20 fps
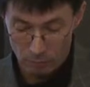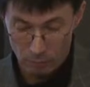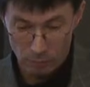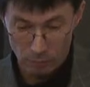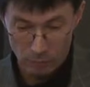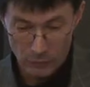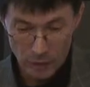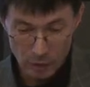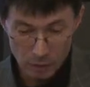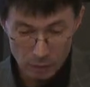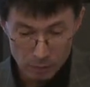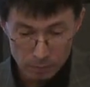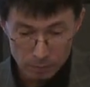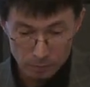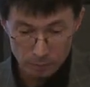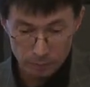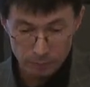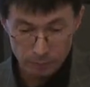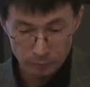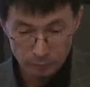Then,
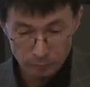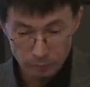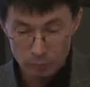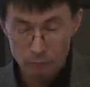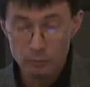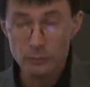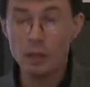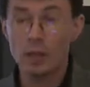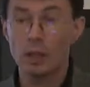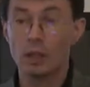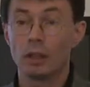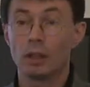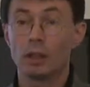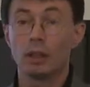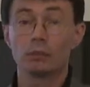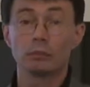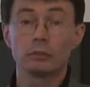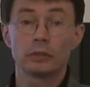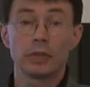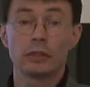
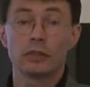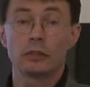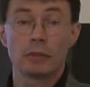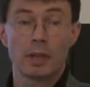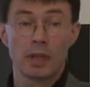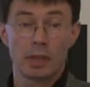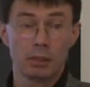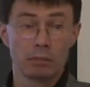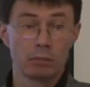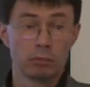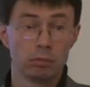this is my